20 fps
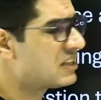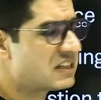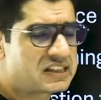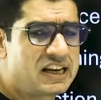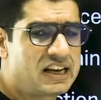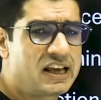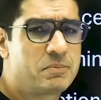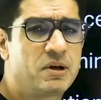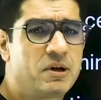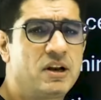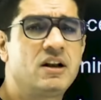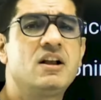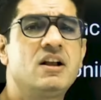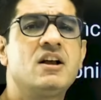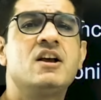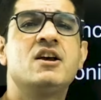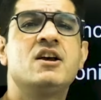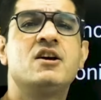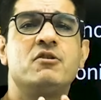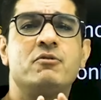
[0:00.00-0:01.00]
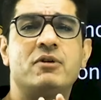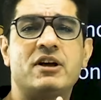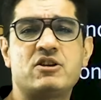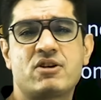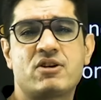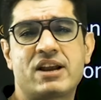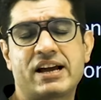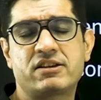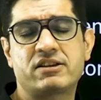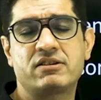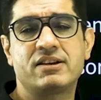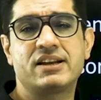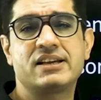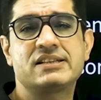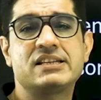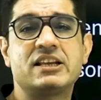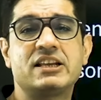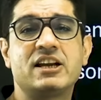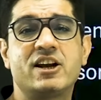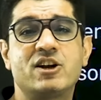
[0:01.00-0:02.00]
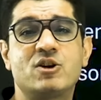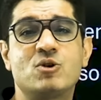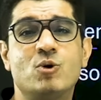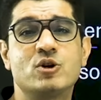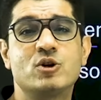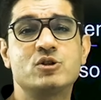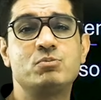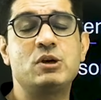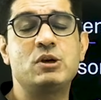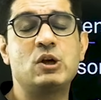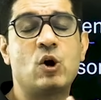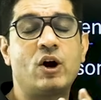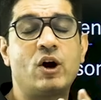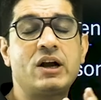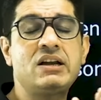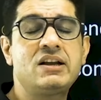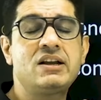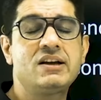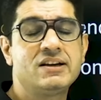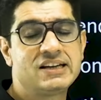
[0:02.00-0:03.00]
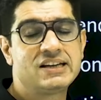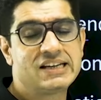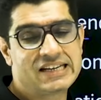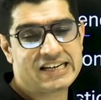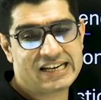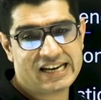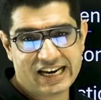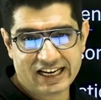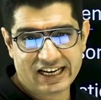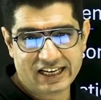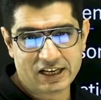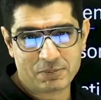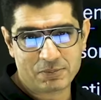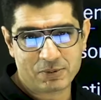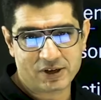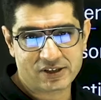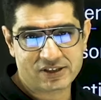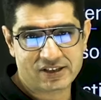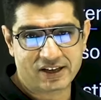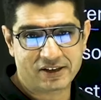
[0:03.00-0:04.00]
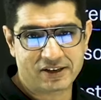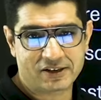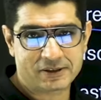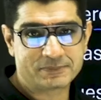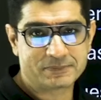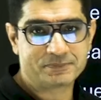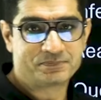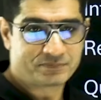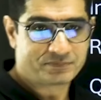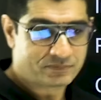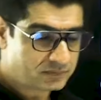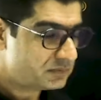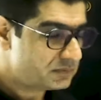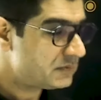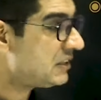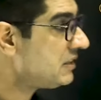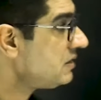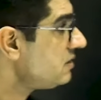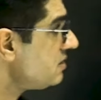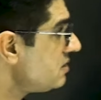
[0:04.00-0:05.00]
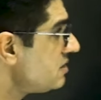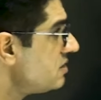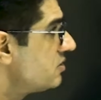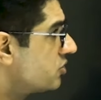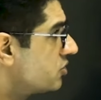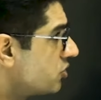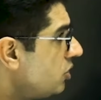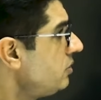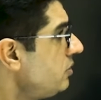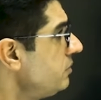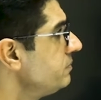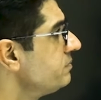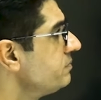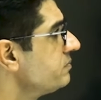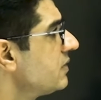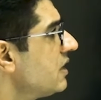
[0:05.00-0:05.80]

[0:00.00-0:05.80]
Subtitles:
label when your accuracy rate goes beyond 80%. So